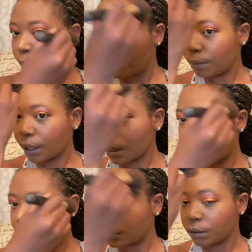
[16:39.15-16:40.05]
put my
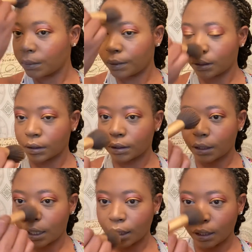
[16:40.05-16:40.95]
contour, because
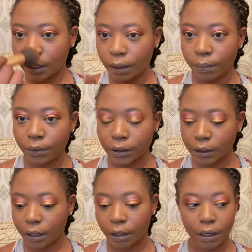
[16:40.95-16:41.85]
that can get pretty
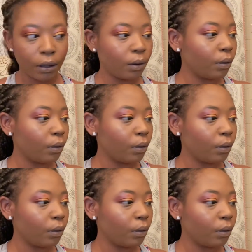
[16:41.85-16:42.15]
scary.